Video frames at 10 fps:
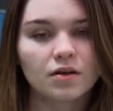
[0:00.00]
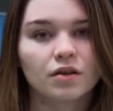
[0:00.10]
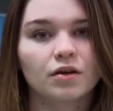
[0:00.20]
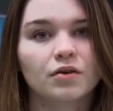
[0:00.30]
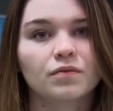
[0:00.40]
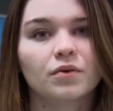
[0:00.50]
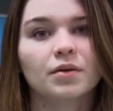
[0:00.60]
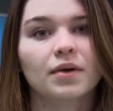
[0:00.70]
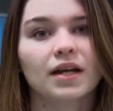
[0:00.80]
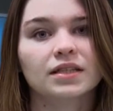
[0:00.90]
the
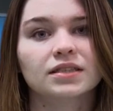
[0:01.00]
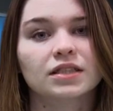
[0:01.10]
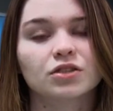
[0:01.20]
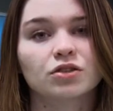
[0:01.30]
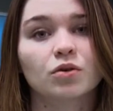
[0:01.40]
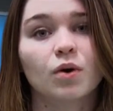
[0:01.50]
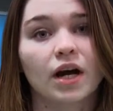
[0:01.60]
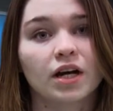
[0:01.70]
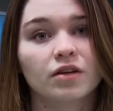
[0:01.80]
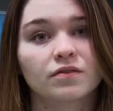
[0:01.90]
Fort Madison Show
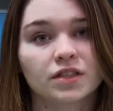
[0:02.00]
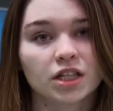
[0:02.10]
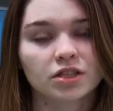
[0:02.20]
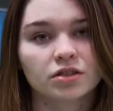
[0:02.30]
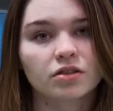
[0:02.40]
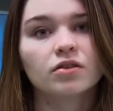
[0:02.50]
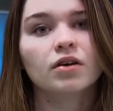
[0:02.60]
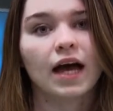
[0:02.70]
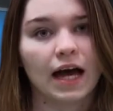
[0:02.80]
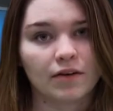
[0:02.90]
Choir
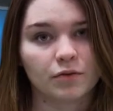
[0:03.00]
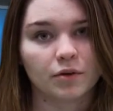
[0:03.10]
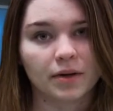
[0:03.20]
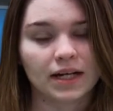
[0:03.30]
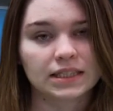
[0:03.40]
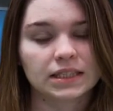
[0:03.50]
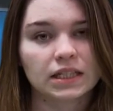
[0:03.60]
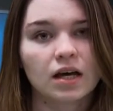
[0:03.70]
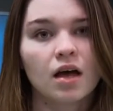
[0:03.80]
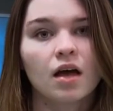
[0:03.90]
Invitational at Fort
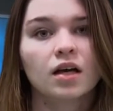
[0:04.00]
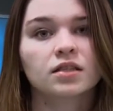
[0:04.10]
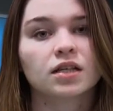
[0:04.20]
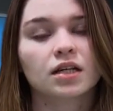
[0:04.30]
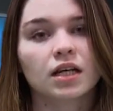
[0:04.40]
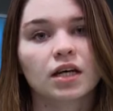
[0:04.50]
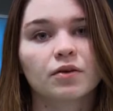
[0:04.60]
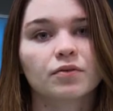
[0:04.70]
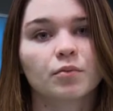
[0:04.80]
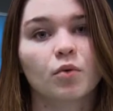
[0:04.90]
Madison.
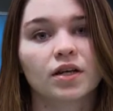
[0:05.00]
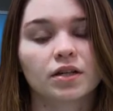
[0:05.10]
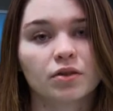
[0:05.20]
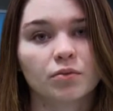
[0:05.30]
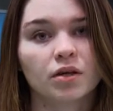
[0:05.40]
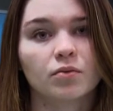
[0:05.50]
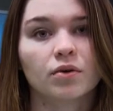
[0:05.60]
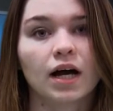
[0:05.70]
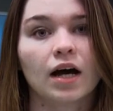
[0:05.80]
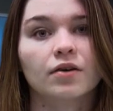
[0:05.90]
Sunday from 1 to 3,
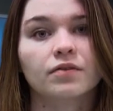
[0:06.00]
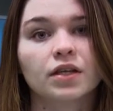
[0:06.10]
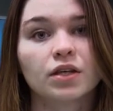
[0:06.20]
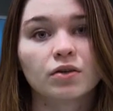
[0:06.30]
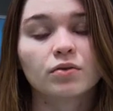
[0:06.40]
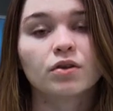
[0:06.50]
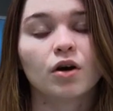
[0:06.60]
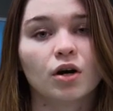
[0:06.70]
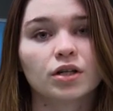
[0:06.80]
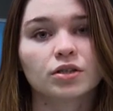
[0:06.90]
we'll have the Youth
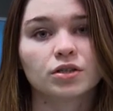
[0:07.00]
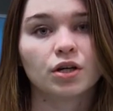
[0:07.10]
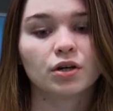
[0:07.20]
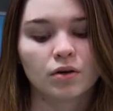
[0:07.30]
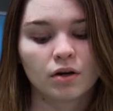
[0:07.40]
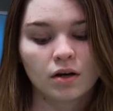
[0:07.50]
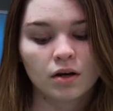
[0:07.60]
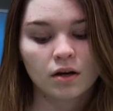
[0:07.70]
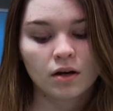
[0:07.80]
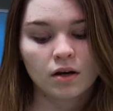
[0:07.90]
Art Show
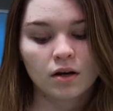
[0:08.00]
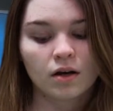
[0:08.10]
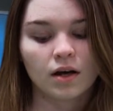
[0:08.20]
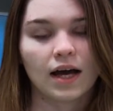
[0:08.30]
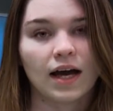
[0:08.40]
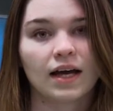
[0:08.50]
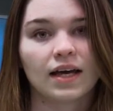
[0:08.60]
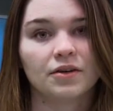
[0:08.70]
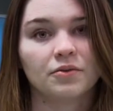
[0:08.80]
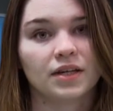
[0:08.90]
at
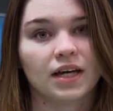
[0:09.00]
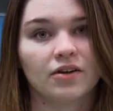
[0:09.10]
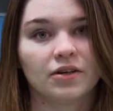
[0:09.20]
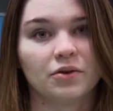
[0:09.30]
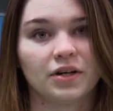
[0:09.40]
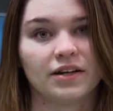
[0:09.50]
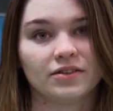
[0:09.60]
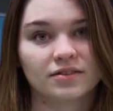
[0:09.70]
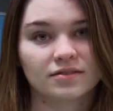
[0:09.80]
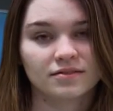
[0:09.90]
Henry County Courthouse.